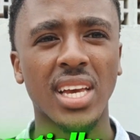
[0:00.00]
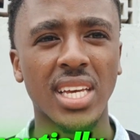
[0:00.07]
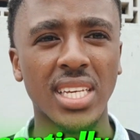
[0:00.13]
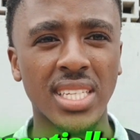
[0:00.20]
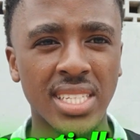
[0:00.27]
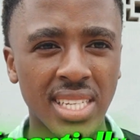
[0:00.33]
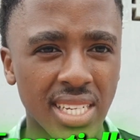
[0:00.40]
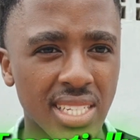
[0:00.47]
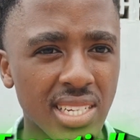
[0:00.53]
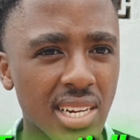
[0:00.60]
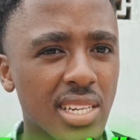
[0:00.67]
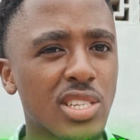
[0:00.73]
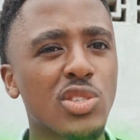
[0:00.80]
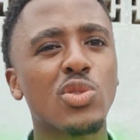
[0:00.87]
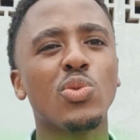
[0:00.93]
Essentially
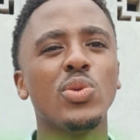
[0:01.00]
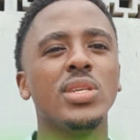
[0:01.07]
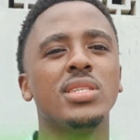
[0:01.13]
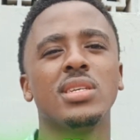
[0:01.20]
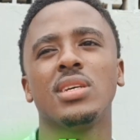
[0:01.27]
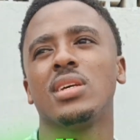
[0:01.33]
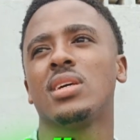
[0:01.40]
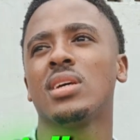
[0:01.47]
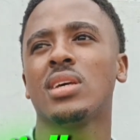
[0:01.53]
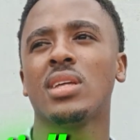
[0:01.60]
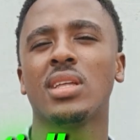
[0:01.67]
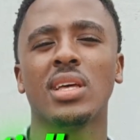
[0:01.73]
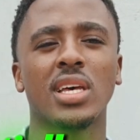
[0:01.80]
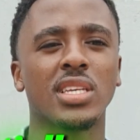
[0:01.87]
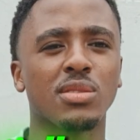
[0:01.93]
squeezing
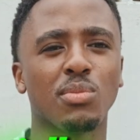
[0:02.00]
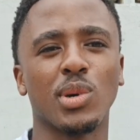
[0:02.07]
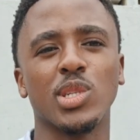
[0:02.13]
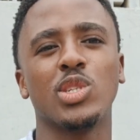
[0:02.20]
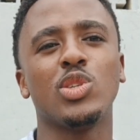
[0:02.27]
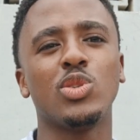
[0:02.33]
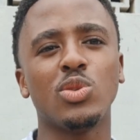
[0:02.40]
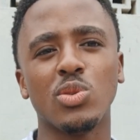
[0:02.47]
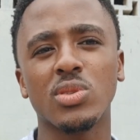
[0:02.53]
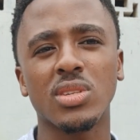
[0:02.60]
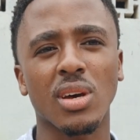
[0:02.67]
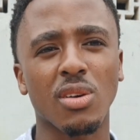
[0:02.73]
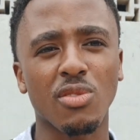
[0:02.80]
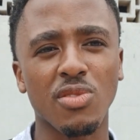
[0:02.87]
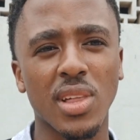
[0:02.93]
as much juice
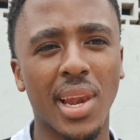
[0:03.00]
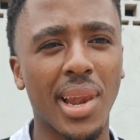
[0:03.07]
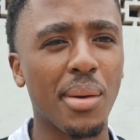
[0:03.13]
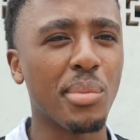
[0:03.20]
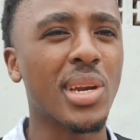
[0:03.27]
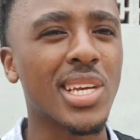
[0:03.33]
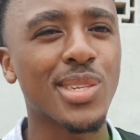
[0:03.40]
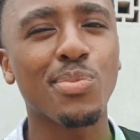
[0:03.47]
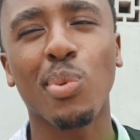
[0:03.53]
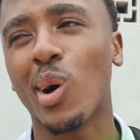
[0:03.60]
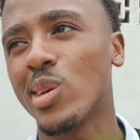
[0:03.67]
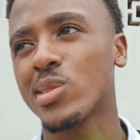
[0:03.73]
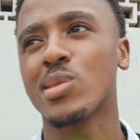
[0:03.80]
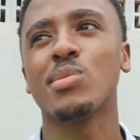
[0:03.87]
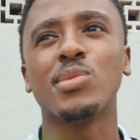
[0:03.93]
out of the lemon as
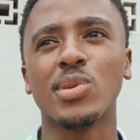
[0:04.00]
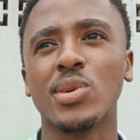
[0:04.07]
possible.